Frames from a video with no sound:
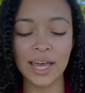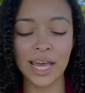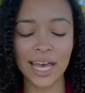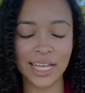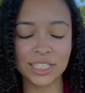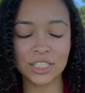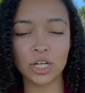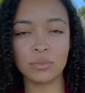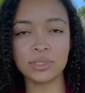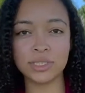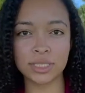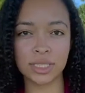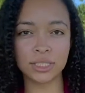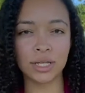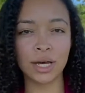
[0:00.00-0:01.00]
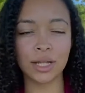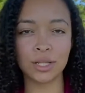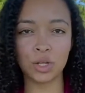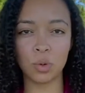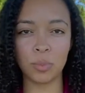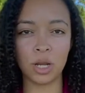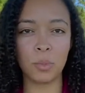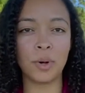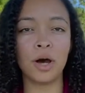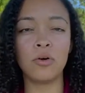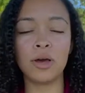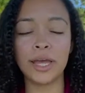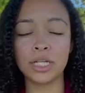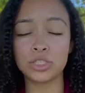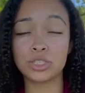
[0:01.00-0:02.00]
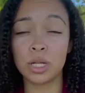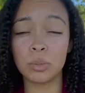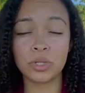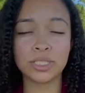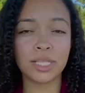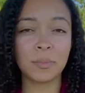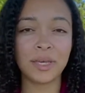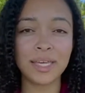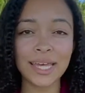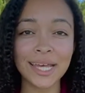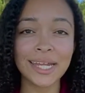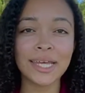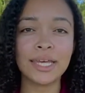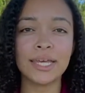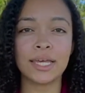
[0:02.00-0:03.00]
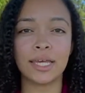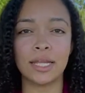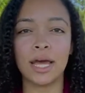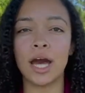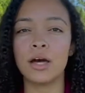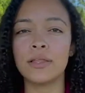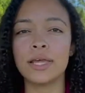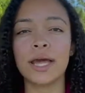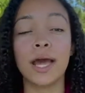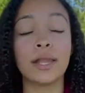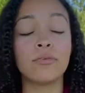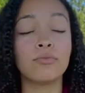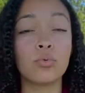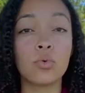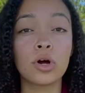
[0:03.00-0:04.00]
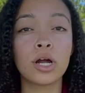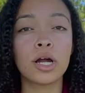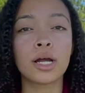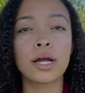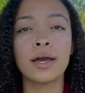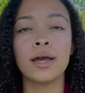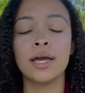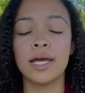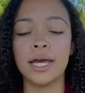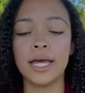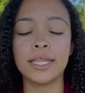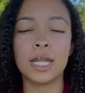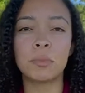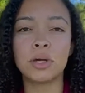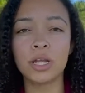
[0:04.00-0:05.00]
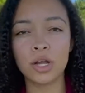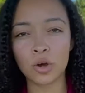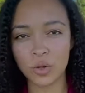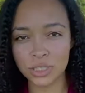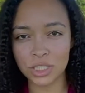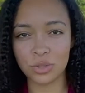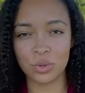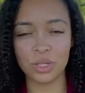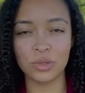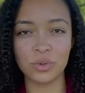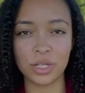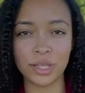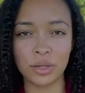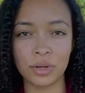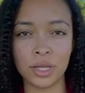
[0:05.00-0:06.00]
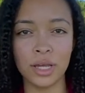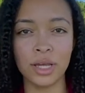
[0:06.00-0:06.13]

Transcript: And so I'm just going to talk a little bit about angel numbers in the beginning and how they kind of work, and then I'm going to go into 333.